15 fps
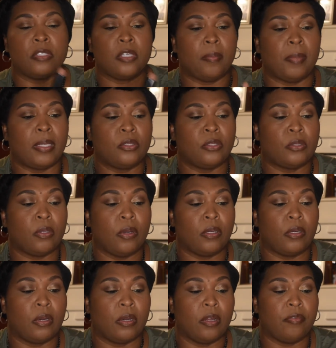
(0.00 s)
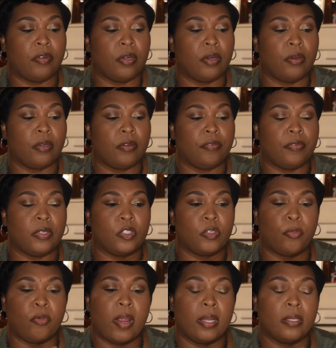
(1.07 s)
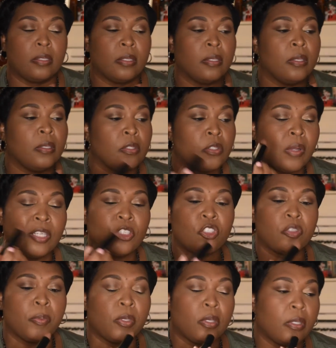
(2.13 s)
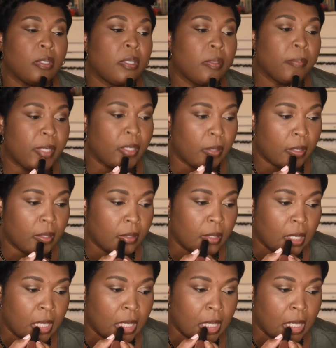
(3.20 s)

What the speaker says: time I saw it or ever heard of this brand. So I'll just put a little bit on.